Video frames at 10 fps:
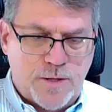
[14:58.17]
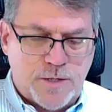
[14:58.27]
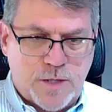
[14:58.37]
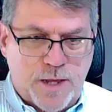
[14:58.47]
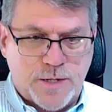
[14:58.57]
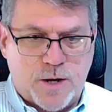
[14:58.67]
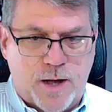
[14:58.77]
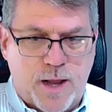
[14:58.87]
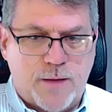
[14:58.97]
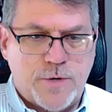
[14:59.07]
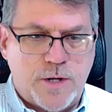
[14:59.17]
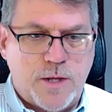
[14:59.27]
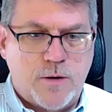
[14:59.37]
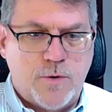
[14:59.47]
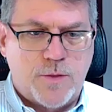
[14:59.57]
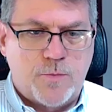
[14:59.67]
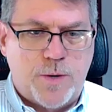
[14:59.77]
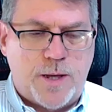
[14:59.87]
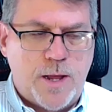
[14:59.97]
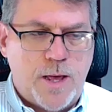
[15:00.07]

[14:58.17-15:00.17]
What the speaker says: these leagues are going to have to deal with. But